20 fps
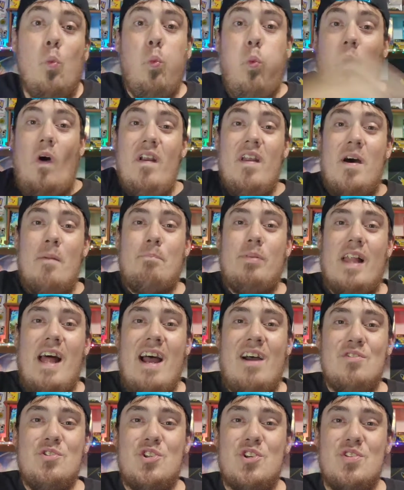What up,
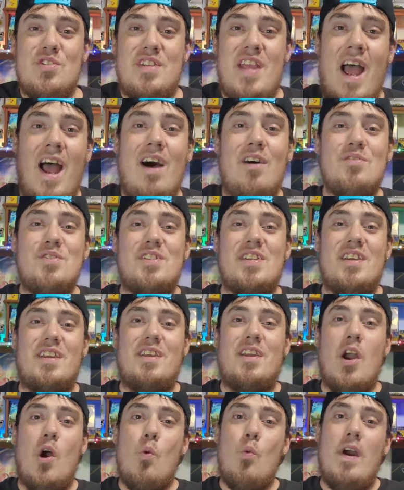loungers? How's
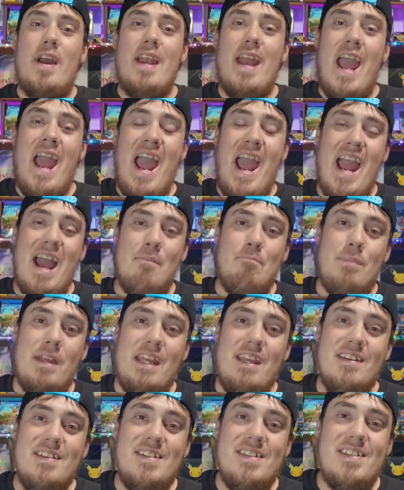it going?
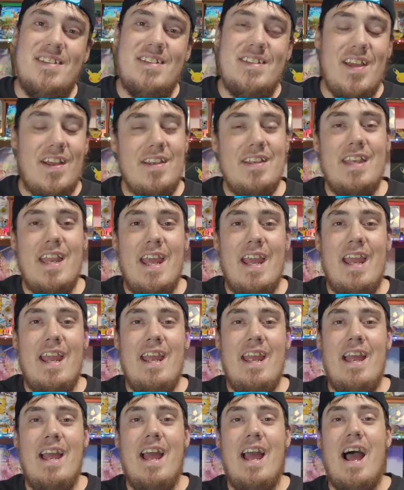Happy
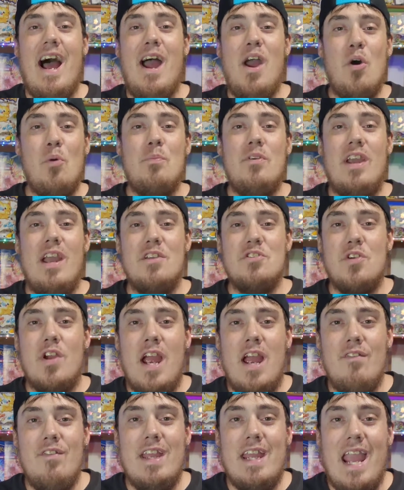Sunday. I hope you guys are
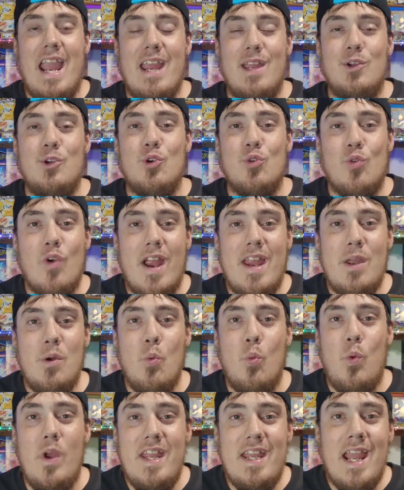having a great
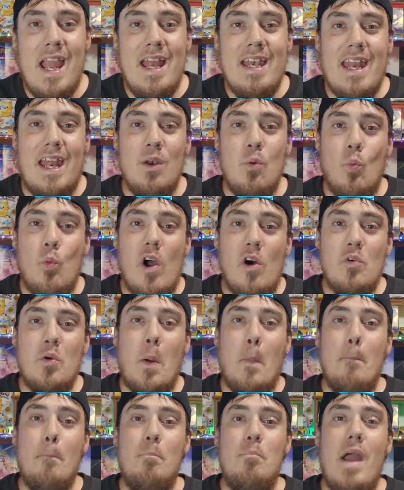weekend and
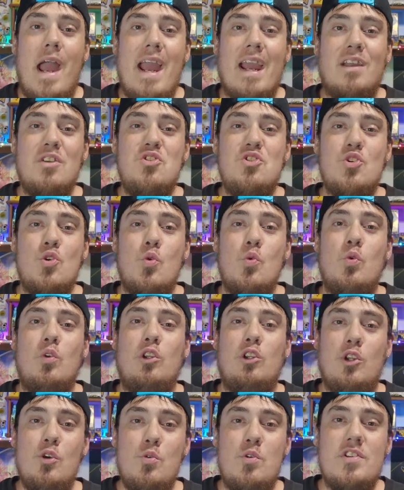welcome back to
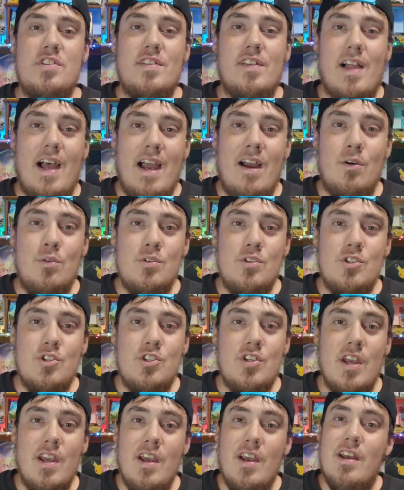Luke's
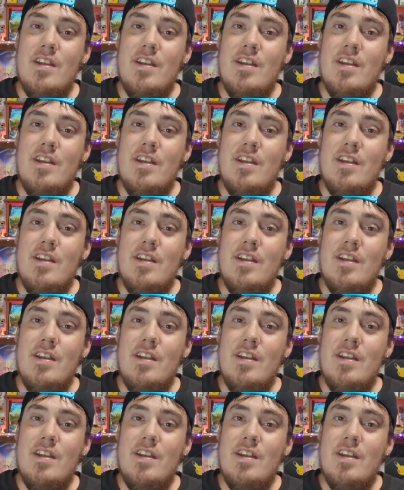Lounge.